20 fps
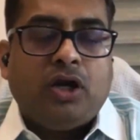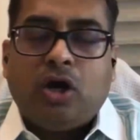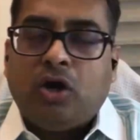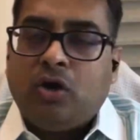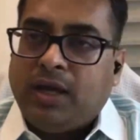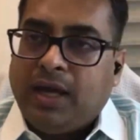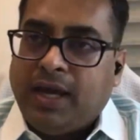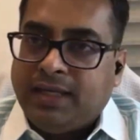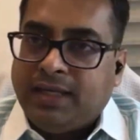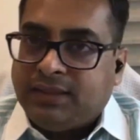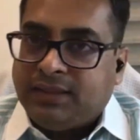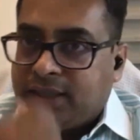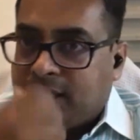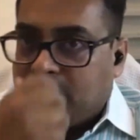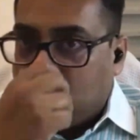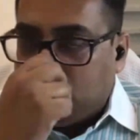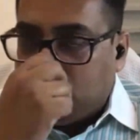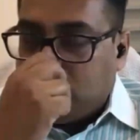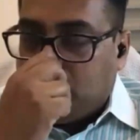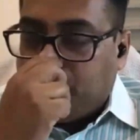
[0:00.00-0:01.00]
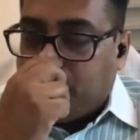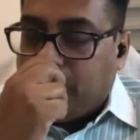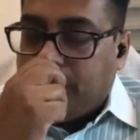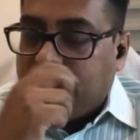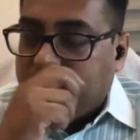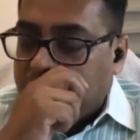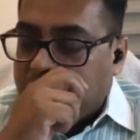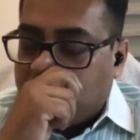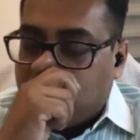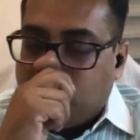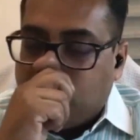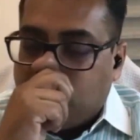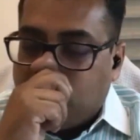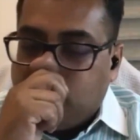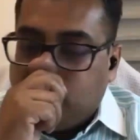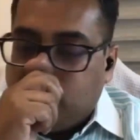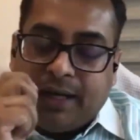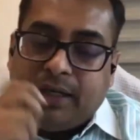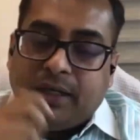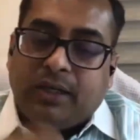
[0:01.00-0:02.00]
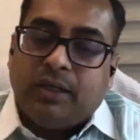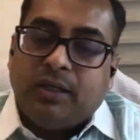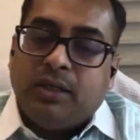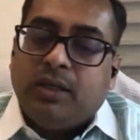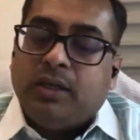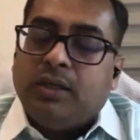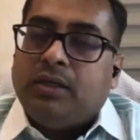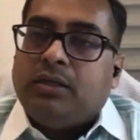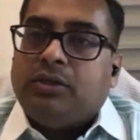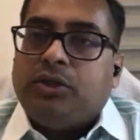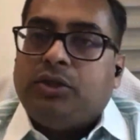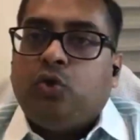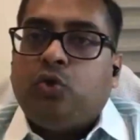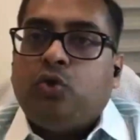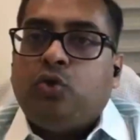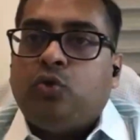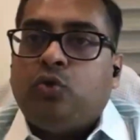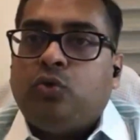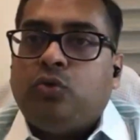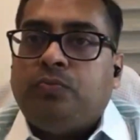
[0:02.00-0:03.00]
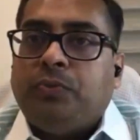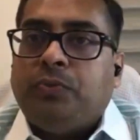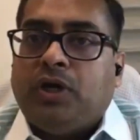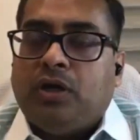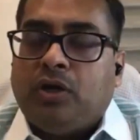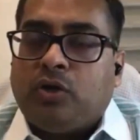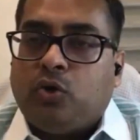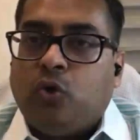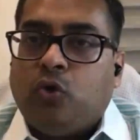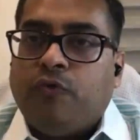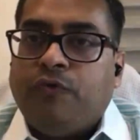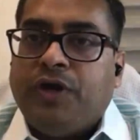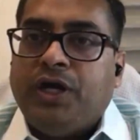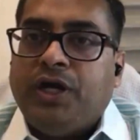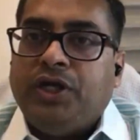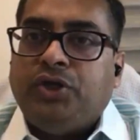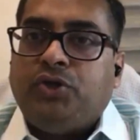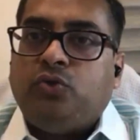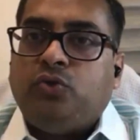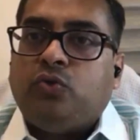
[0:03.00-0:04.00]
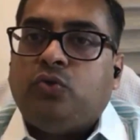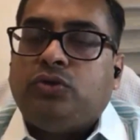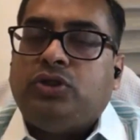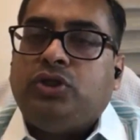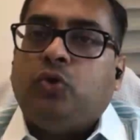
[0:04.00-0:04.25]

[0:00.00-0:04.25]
Now, as sir also pointed out that due to COVID issues,